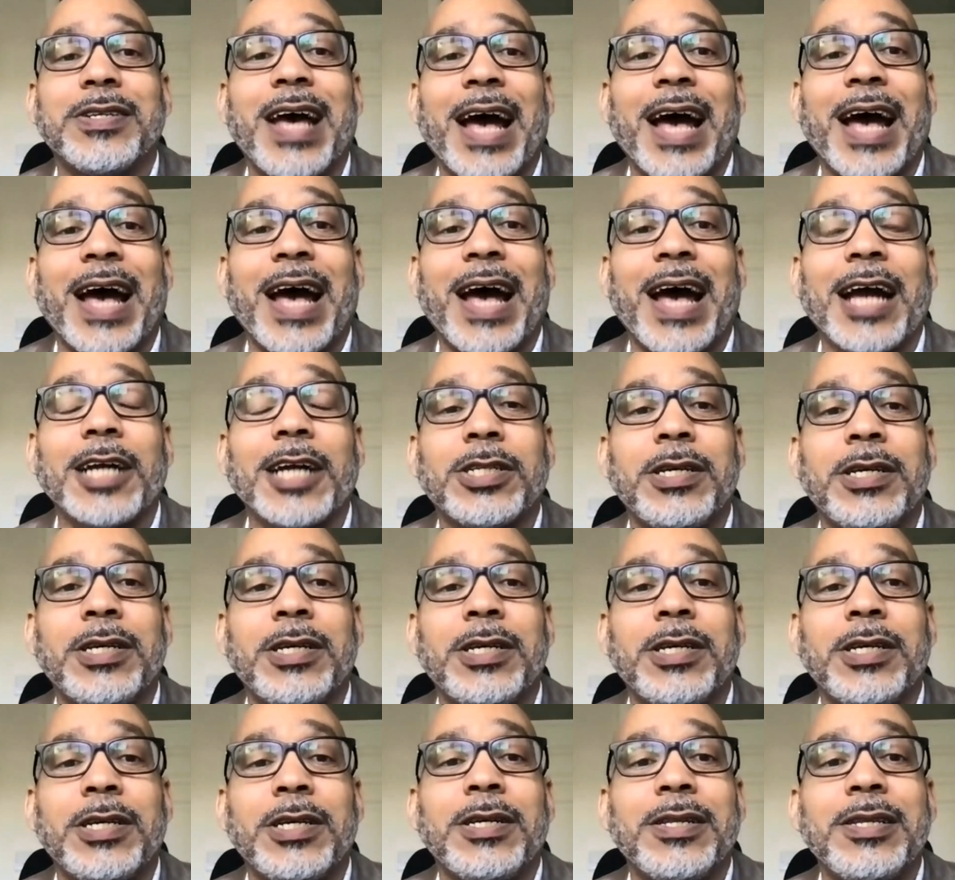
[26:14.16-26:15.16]
could
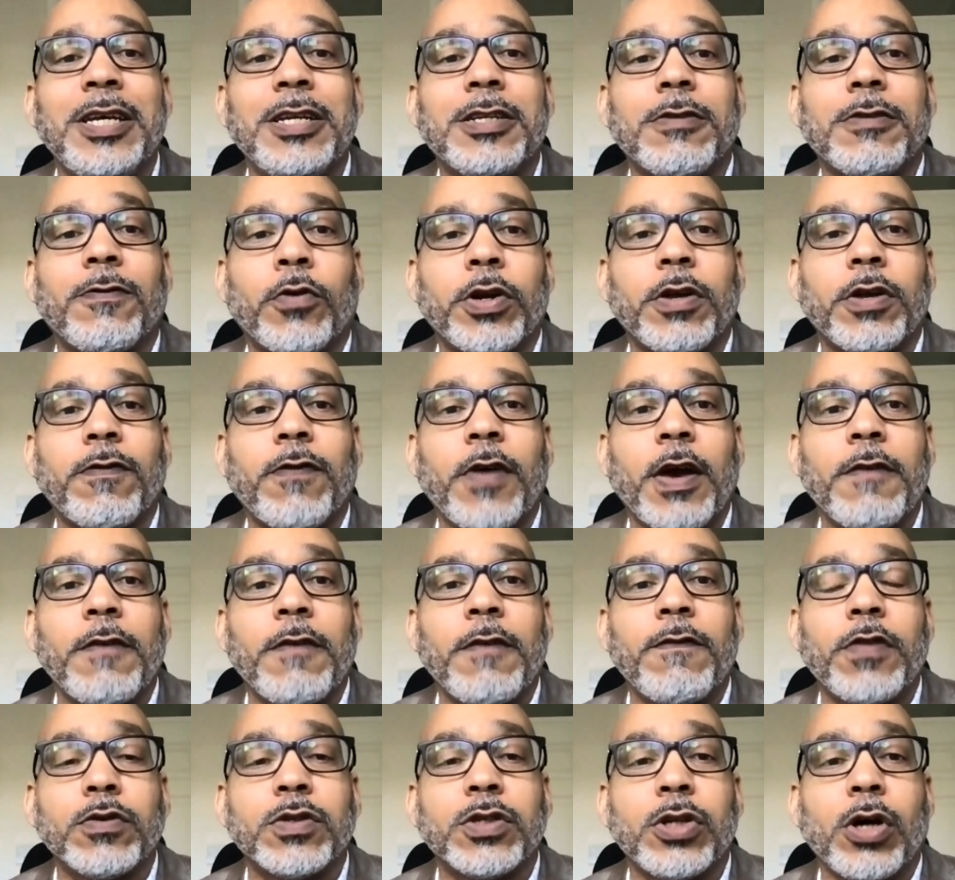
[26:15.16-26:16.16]
actually lead to
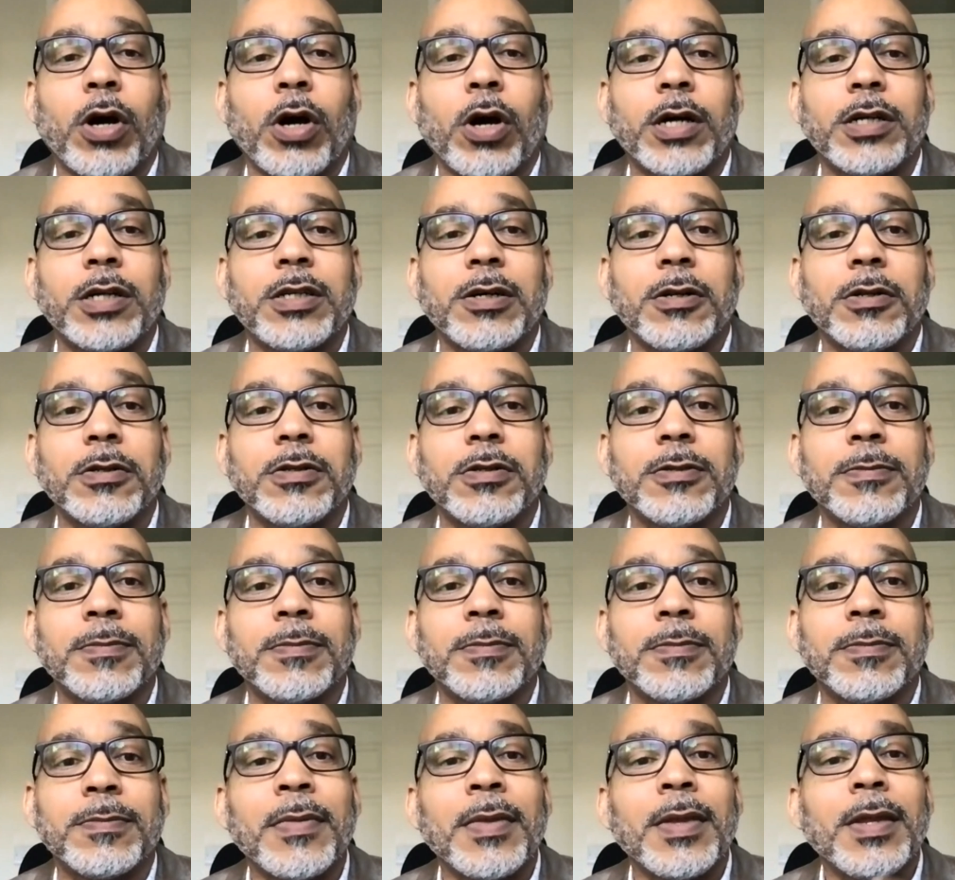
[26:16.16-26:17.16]
45,000
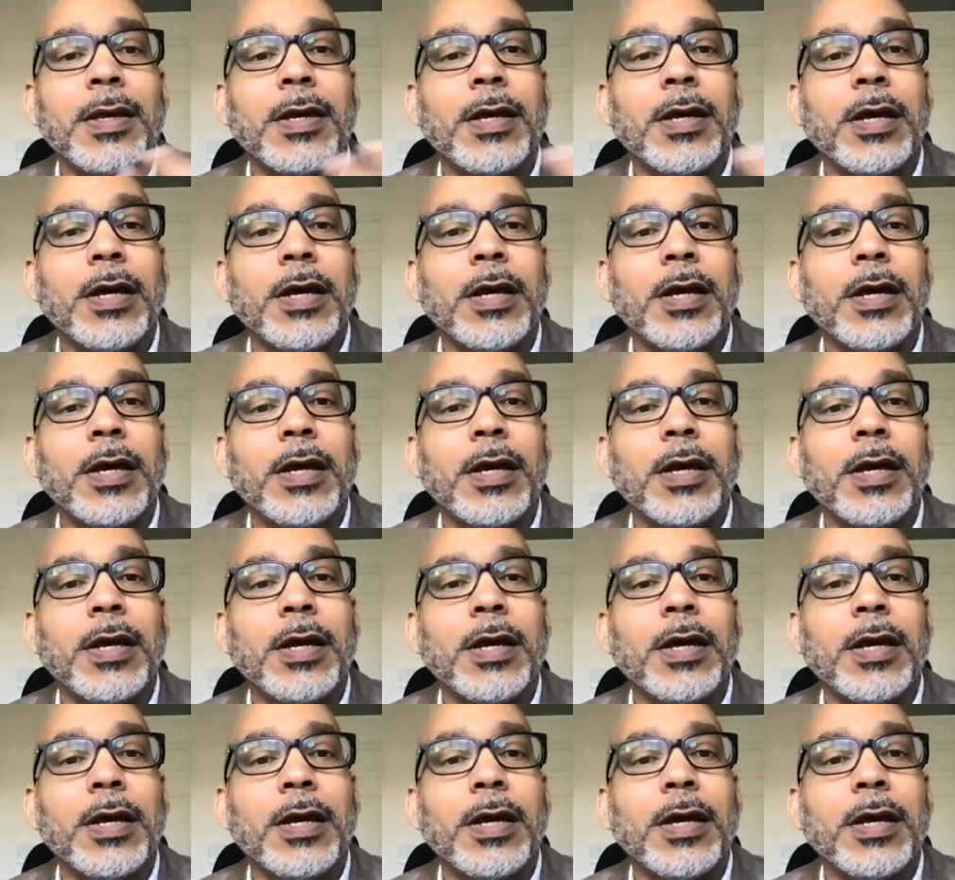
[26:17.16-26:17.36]
articles.